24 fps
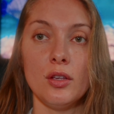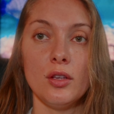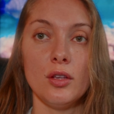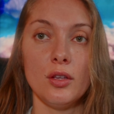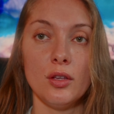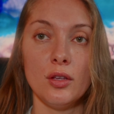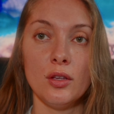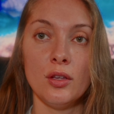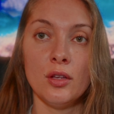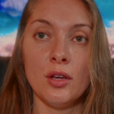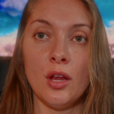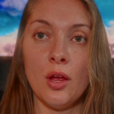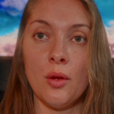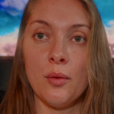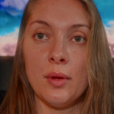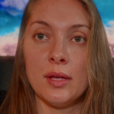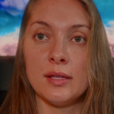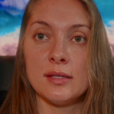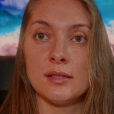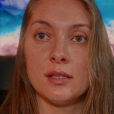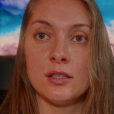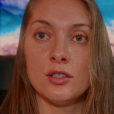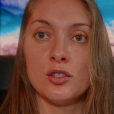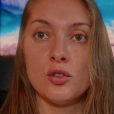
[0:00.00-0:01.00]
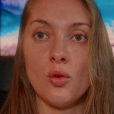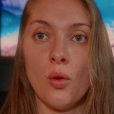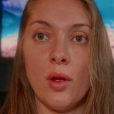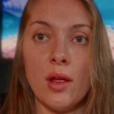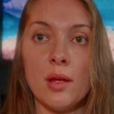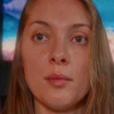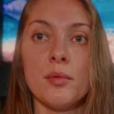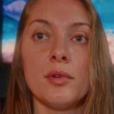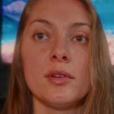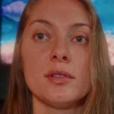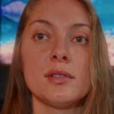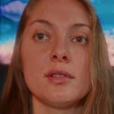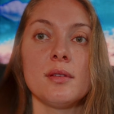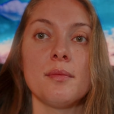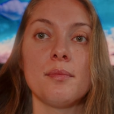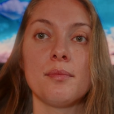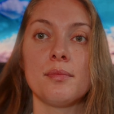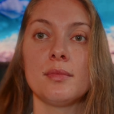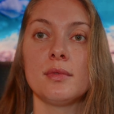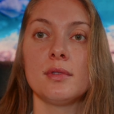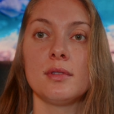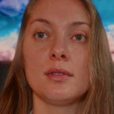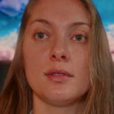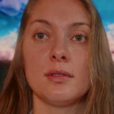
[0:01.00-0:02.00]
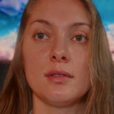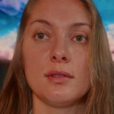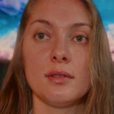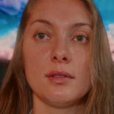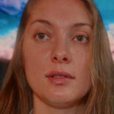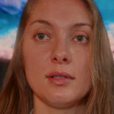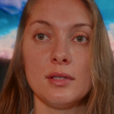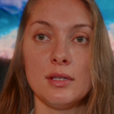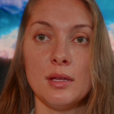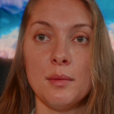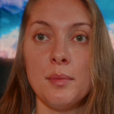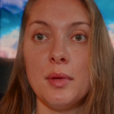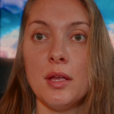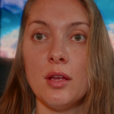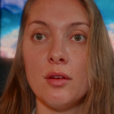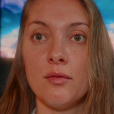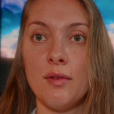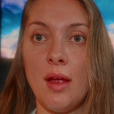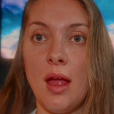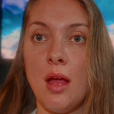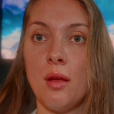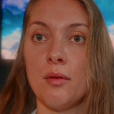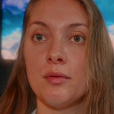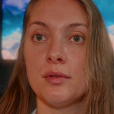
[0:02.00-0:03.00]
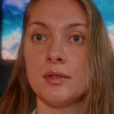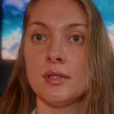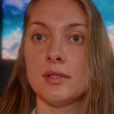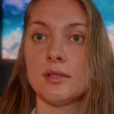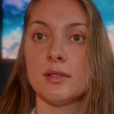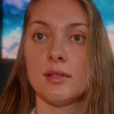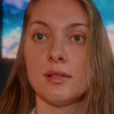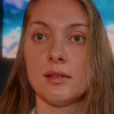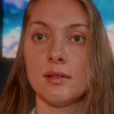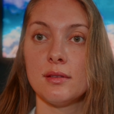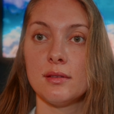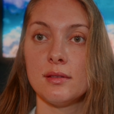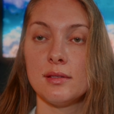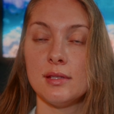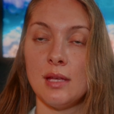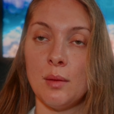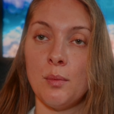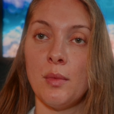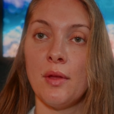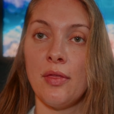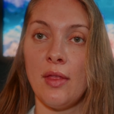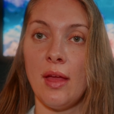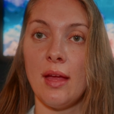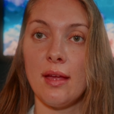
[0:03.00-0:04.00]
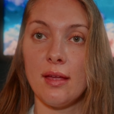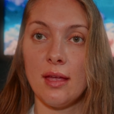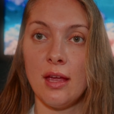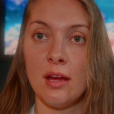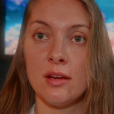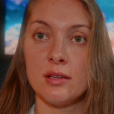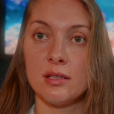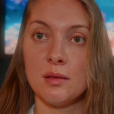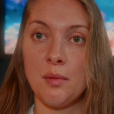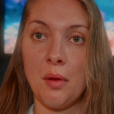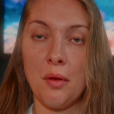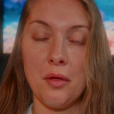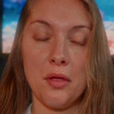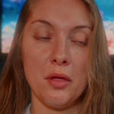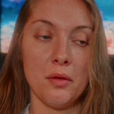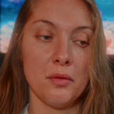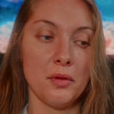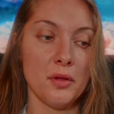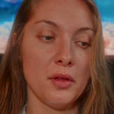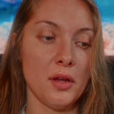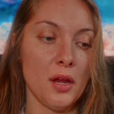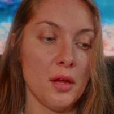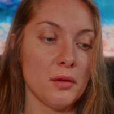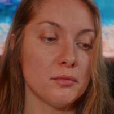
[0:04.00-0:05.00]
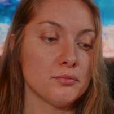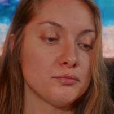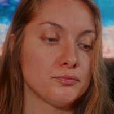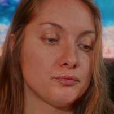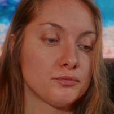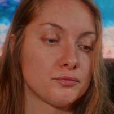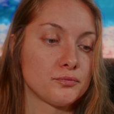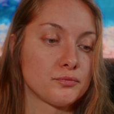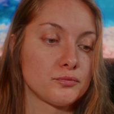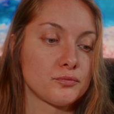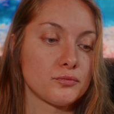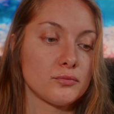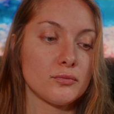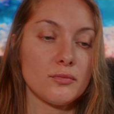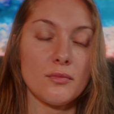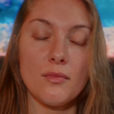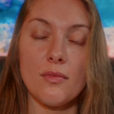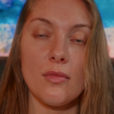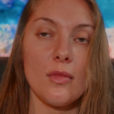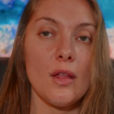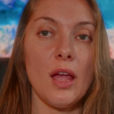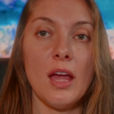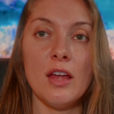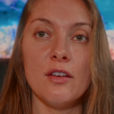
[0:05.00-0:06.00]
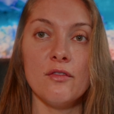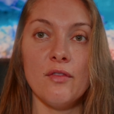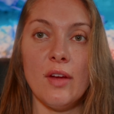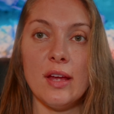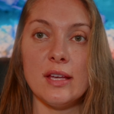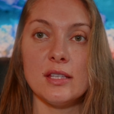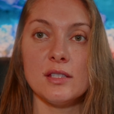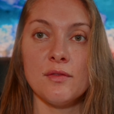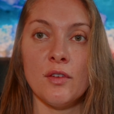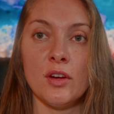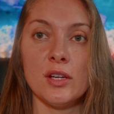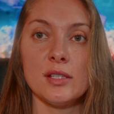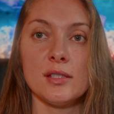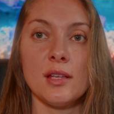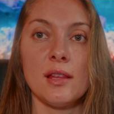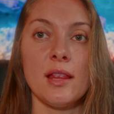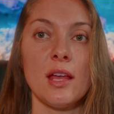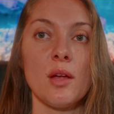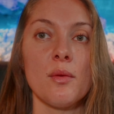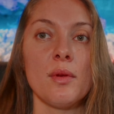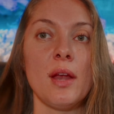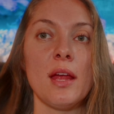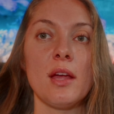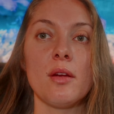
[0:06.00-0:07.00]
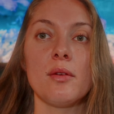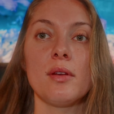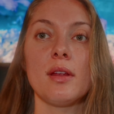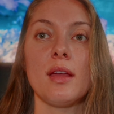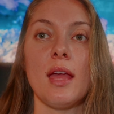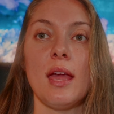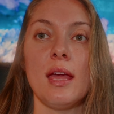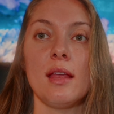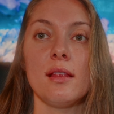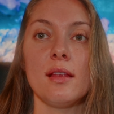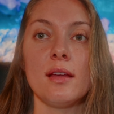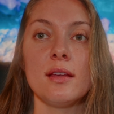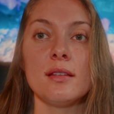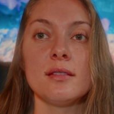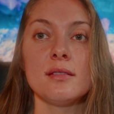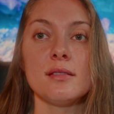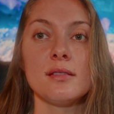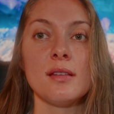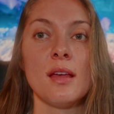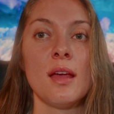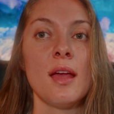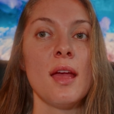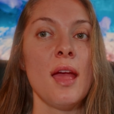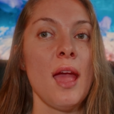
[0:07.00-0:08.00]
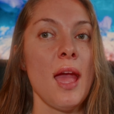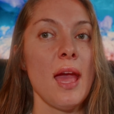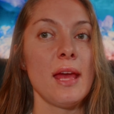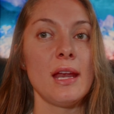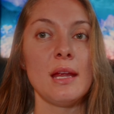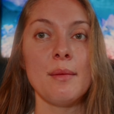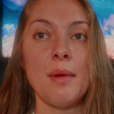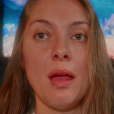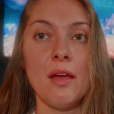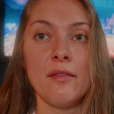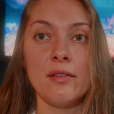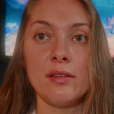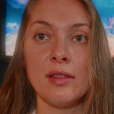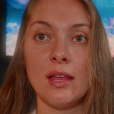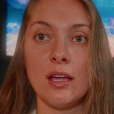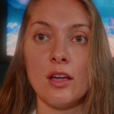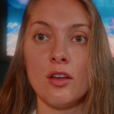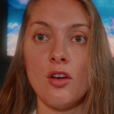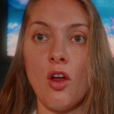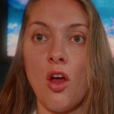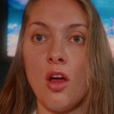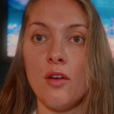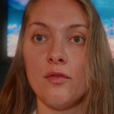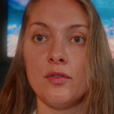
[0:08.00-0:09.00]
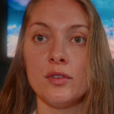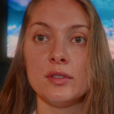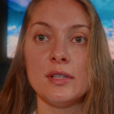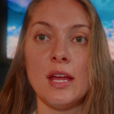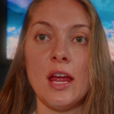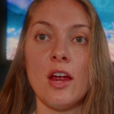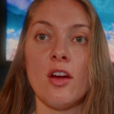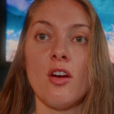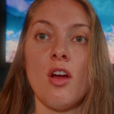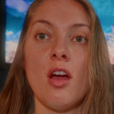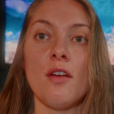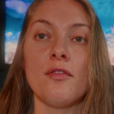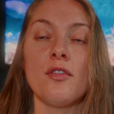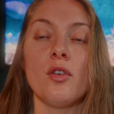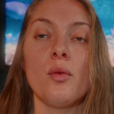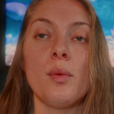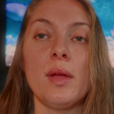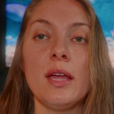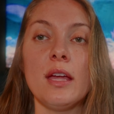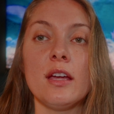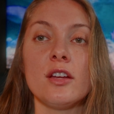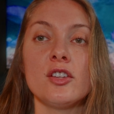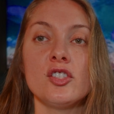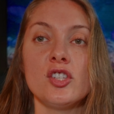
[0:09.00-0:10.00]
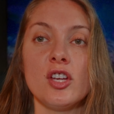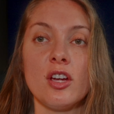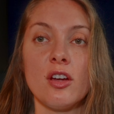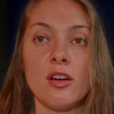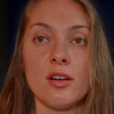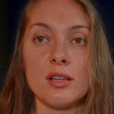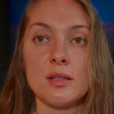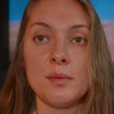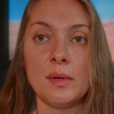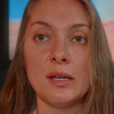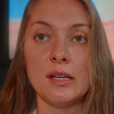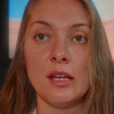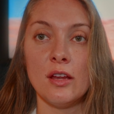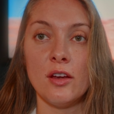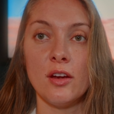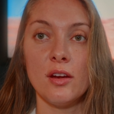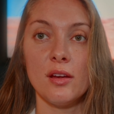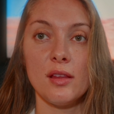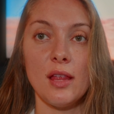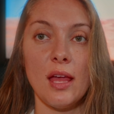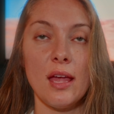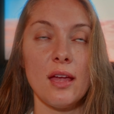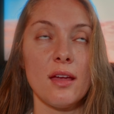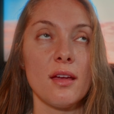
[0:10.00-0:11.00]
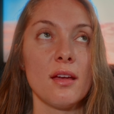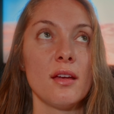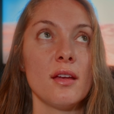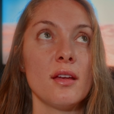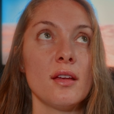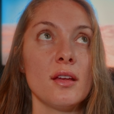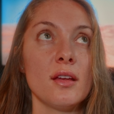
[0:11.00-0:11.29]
you know, it's enjoyable to be around someone that cares about you, you know? And vice versa. Like when I go to Caitlin's and I'm having like an awful day or awful week and she cooks me dinner, like